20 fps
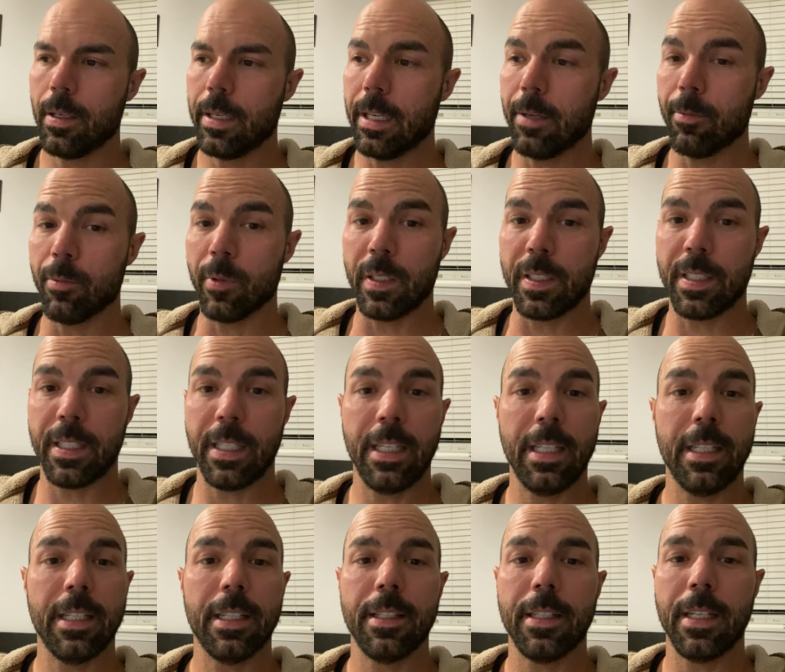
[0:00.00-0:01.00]
every
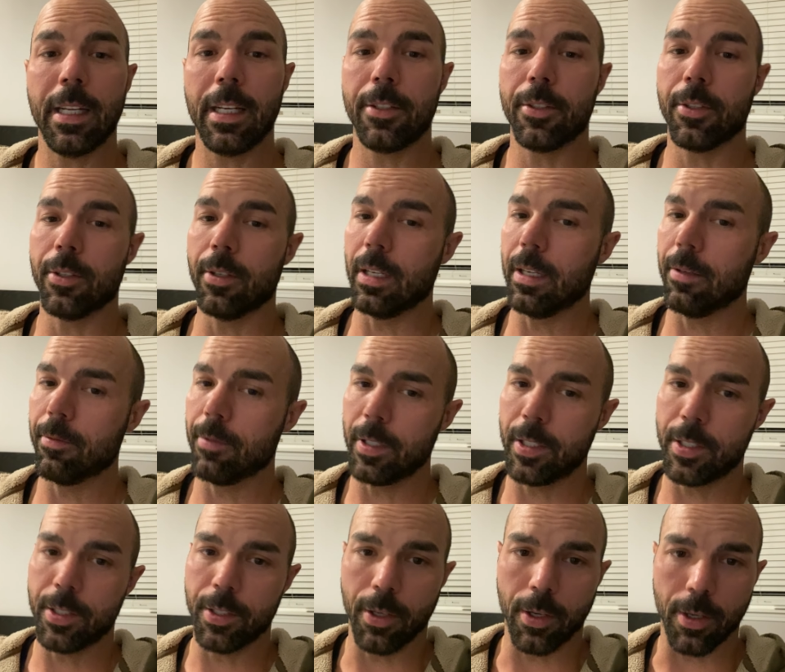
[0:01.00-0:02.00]
scene in nature, every
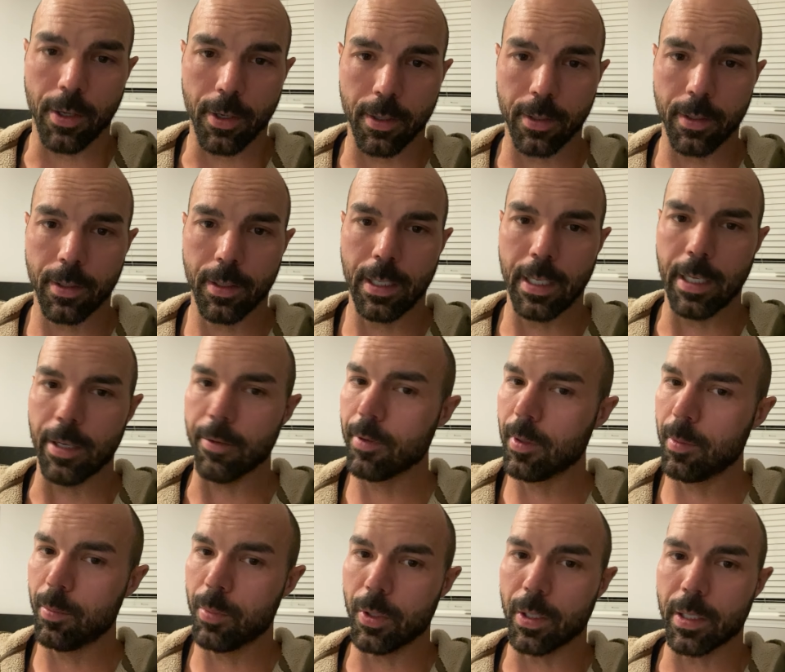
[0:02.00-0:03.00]
song, every
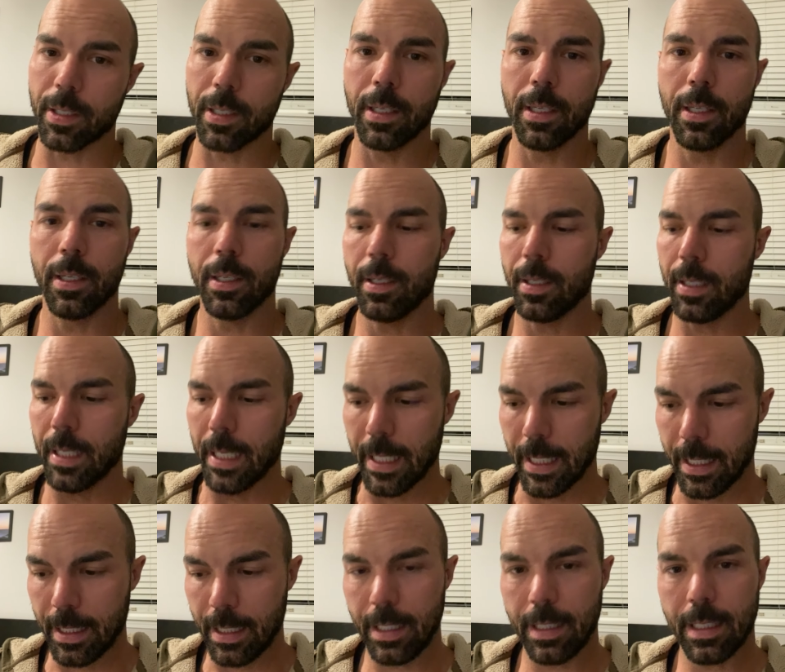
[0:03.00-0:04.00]
book,
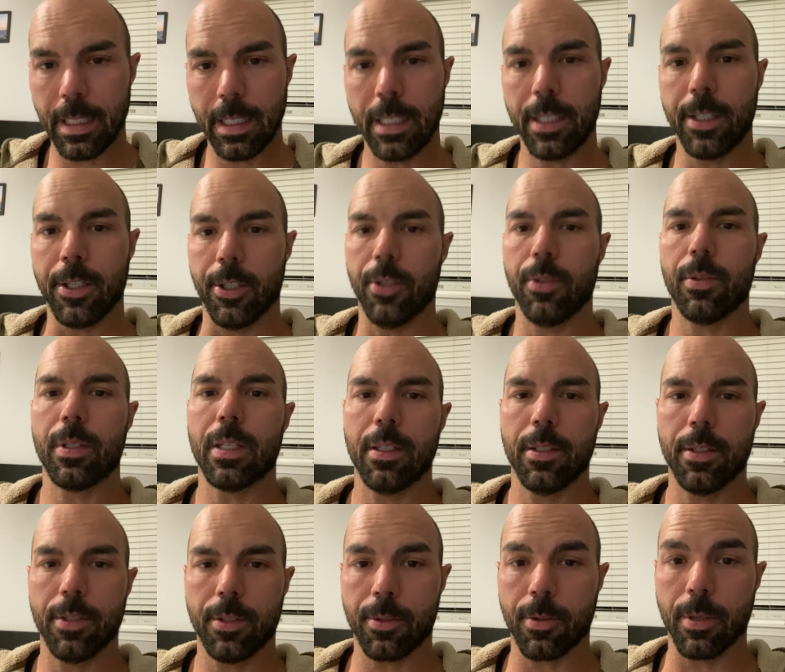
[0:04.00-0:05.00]
anything you can
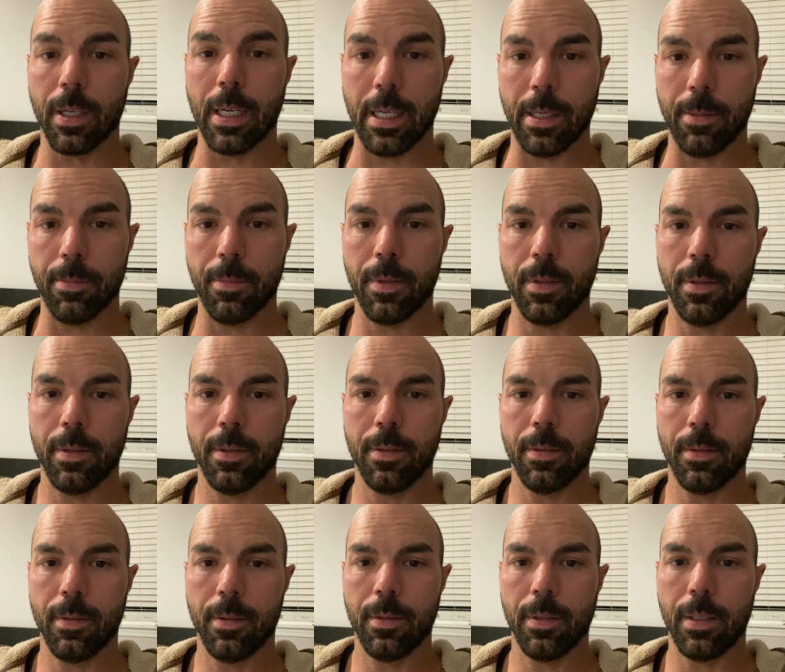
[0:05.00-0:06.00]
describe
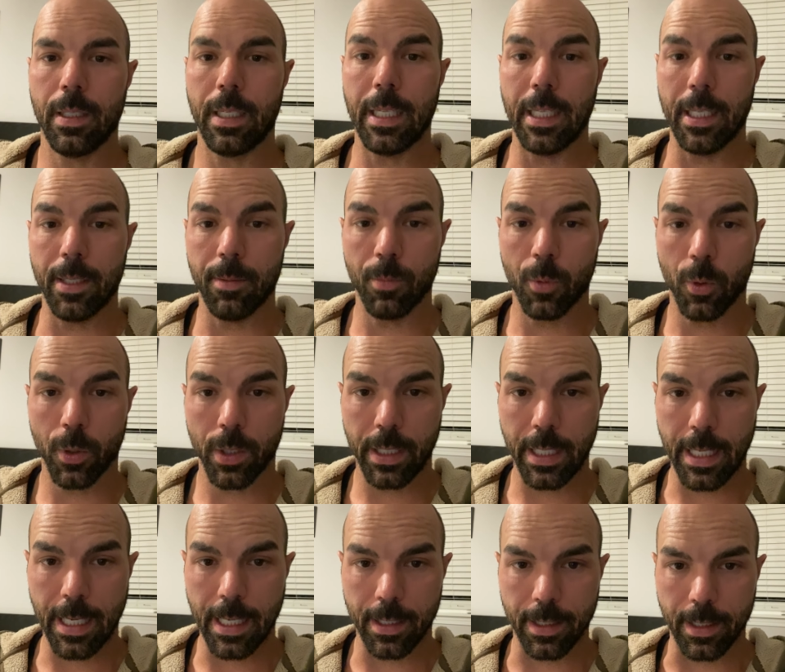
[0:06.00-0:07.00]
in
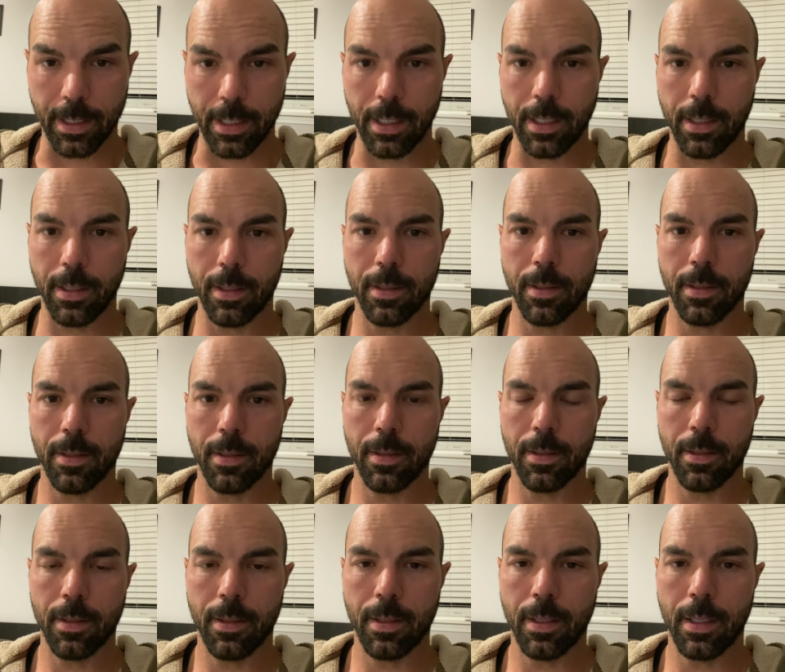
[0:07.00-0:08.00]
mortality.
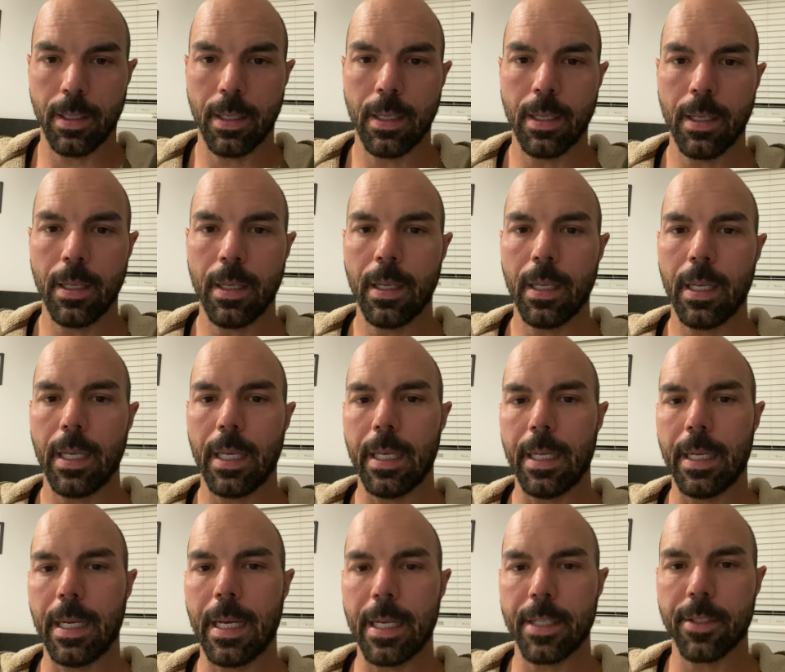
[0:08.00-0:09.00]
It
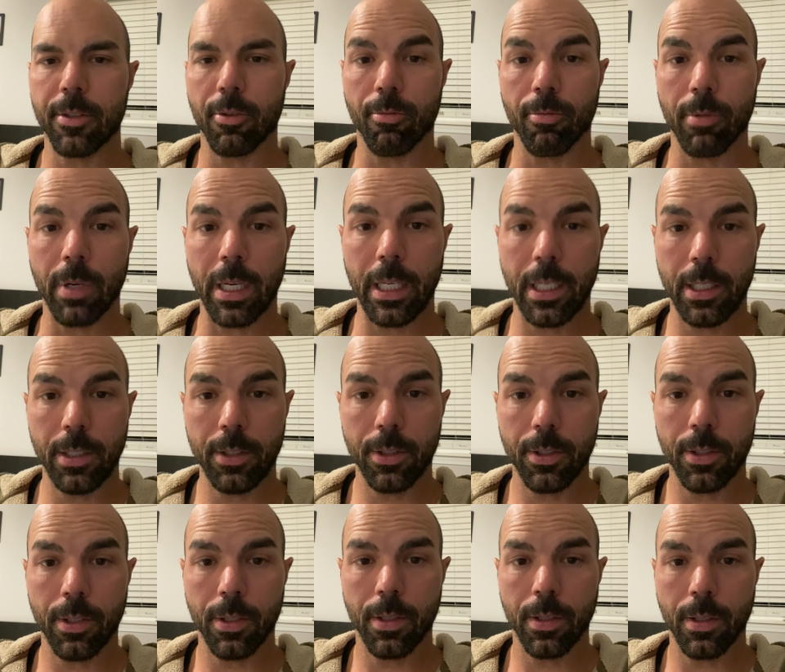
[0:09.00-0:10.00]
has a range